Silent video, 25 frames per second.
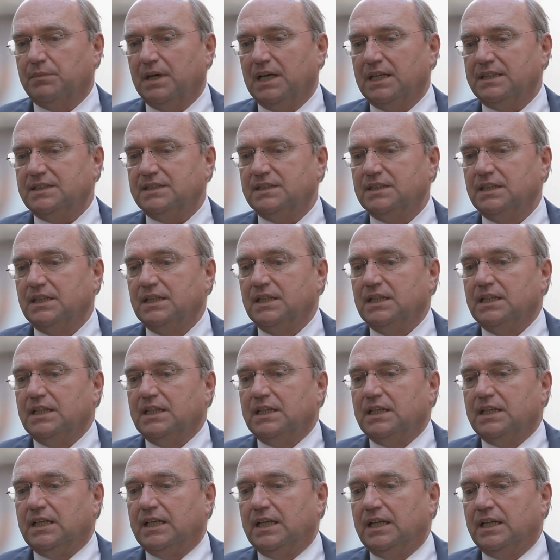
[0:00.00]
But
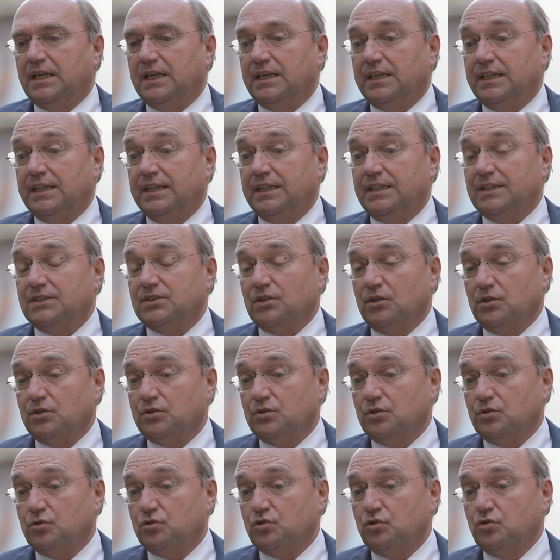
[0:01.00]
uh, it is
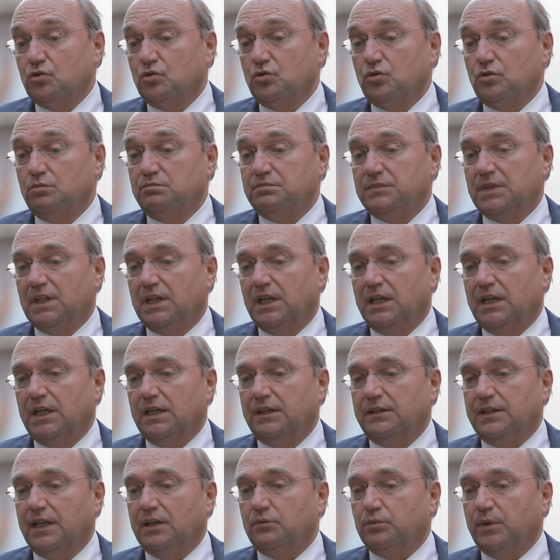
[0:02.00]
also true
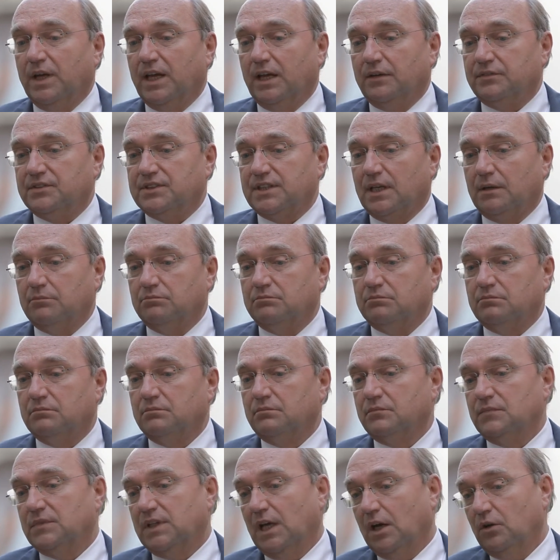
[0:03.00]
uh, that we have
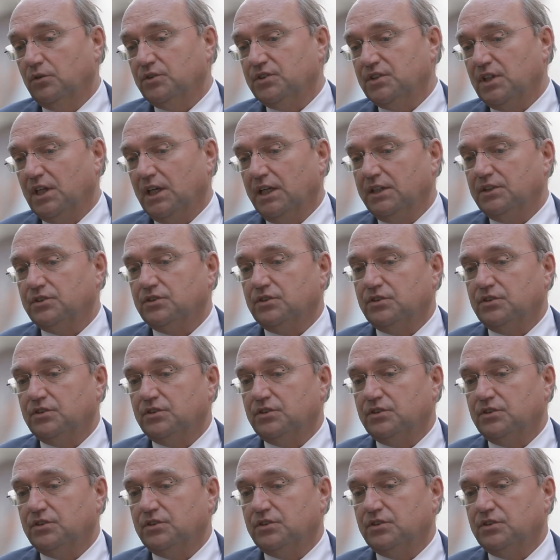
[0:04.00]
some downsides.